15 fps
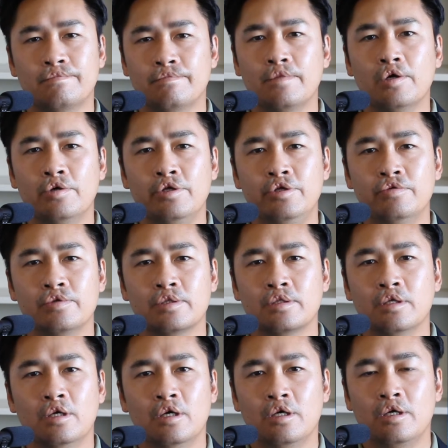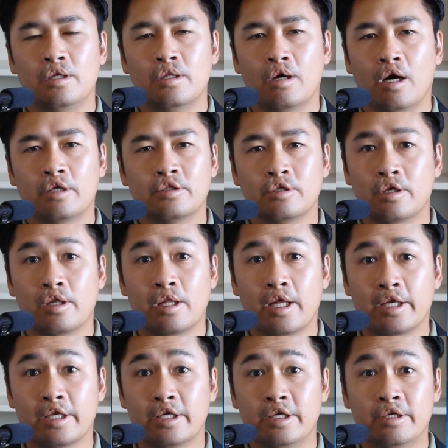so he was, I started
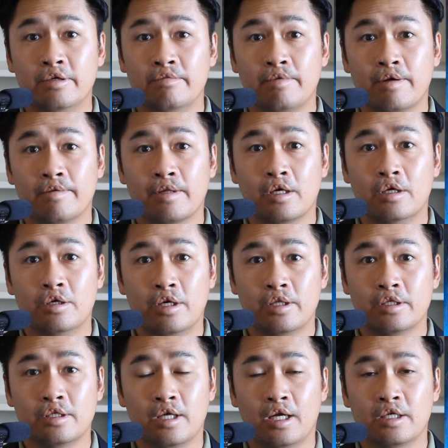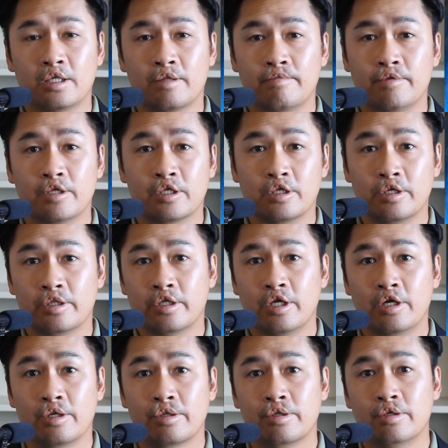liking him, and I'm like, all right, this guy's gonna be a good
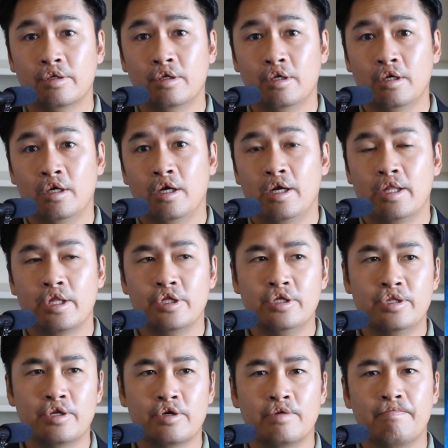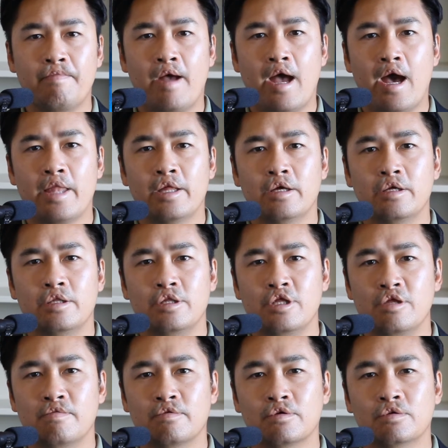character. And then he turned bad and
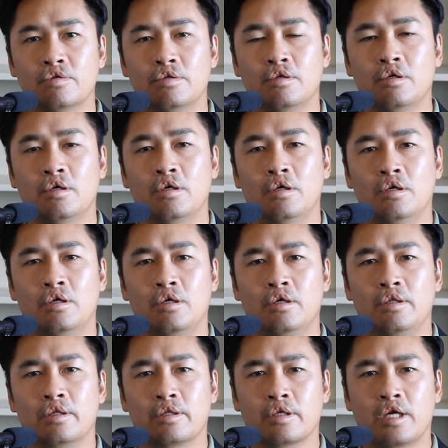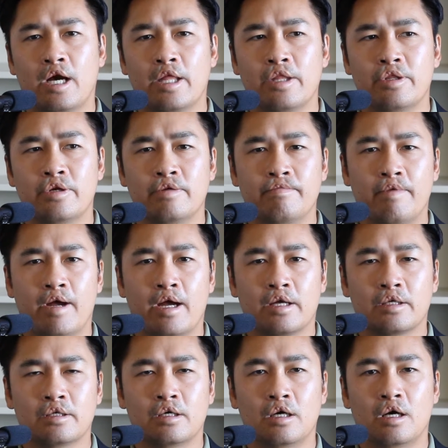evil, and then kind of turned back.
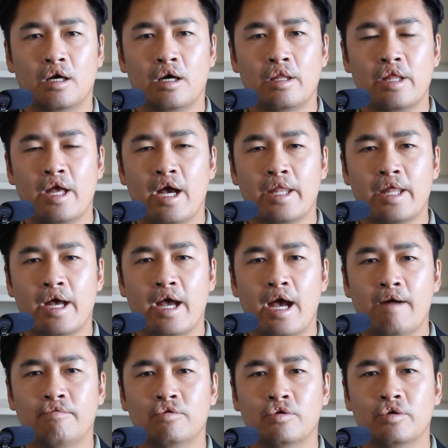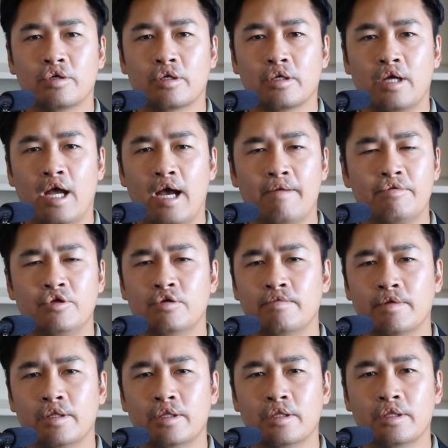They had that half orc, half
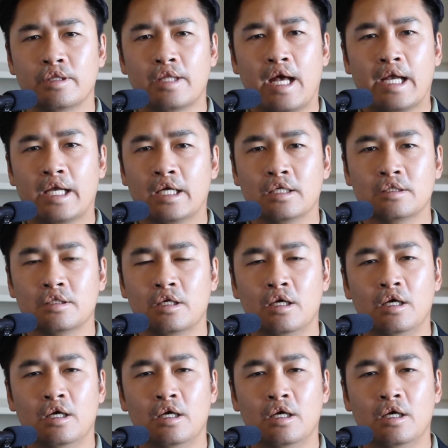human, I guess